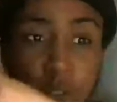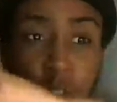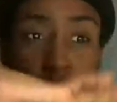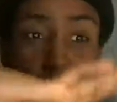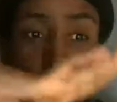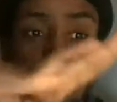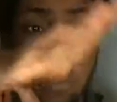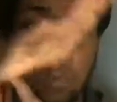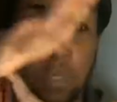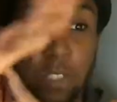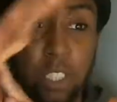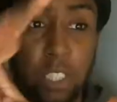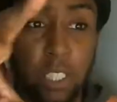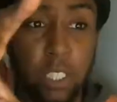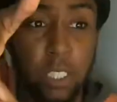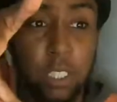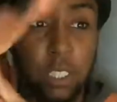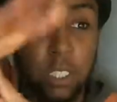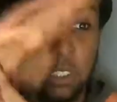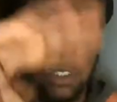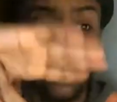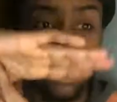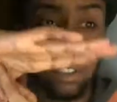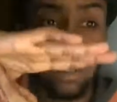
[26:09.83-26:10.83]
on it so much
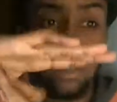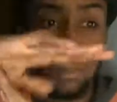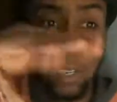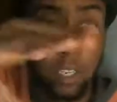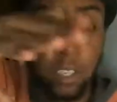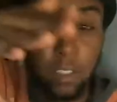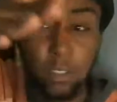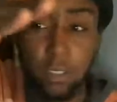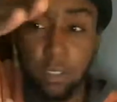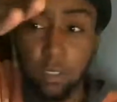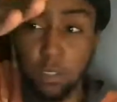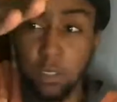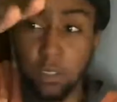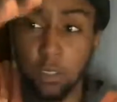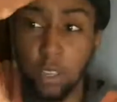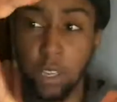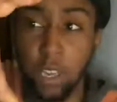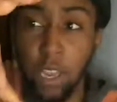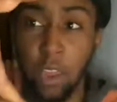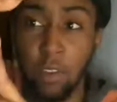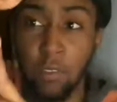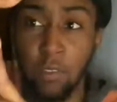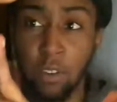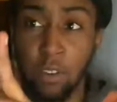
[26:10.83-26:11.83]
easier compared to
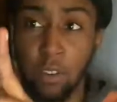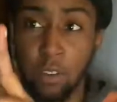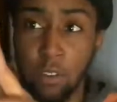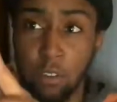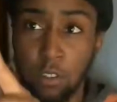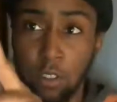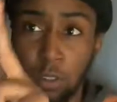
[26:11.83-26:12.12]
having